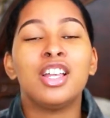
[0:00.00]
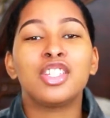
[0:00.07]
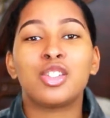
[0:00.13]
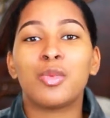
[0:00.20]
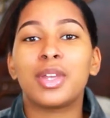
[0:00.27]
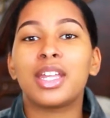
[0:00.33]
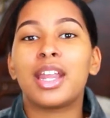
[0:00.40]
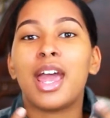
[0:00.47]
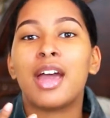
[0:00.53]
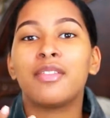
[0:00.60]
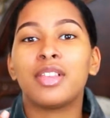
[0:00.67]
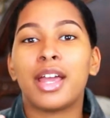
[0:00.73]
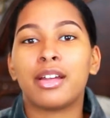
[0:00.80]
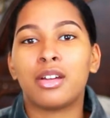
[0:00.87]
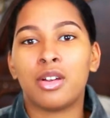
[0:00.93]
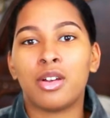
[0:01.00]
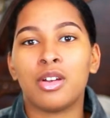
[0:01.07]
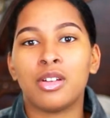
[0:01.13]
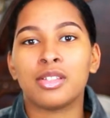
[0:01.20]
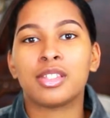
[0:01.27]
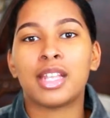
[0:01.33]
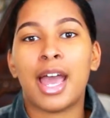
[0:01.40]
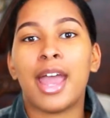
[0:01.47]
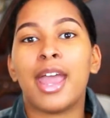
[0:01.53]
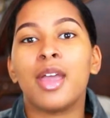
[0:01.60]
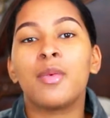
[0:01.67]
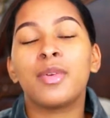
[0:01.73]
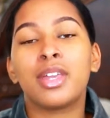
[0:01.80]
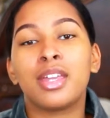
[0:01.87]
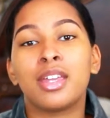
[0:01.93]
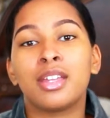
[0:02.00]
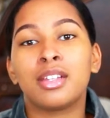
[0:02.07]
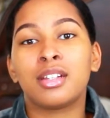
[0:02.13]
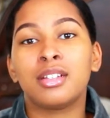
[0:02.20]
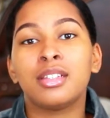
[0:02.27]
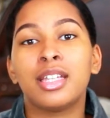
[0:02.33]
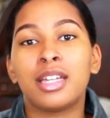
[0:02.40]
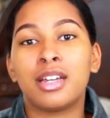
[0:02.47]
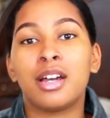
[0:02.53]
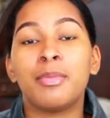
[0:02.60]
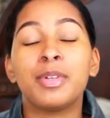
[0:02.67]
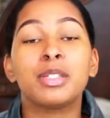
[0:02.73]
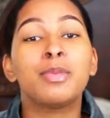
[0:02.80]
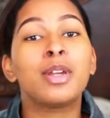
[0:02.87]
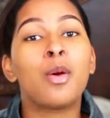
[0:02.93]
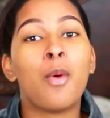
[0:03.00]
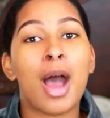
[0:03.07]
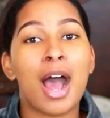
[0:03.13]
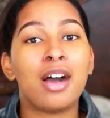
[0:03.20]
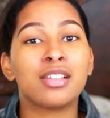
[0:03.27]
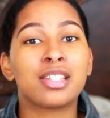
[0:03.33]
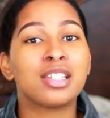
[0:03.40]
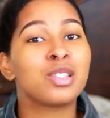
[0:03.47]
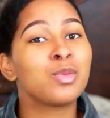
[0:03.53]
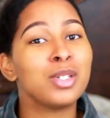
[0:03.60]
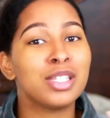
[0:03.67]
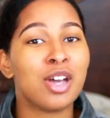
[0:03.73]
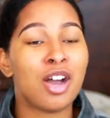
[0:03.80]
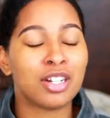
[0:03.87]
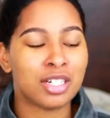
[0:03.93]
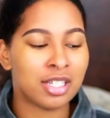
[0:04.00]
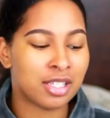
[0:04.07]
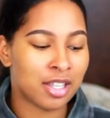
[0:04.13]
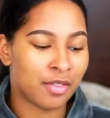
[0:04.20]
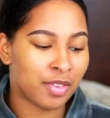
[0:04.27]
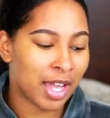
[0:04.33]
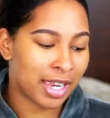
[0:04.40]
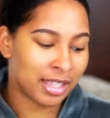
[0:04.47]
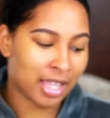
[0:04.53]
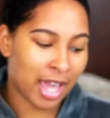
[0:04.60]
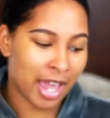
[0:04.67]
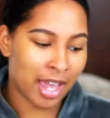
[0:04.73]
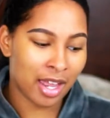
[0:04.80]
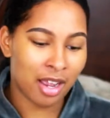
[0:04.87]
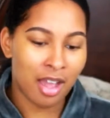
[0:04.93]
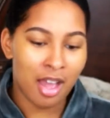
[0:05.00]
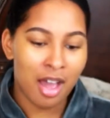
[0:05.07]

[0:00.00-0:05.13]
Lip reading: so we can have like a girls' night. We can link up. It's been a while since we talked and stuff like that.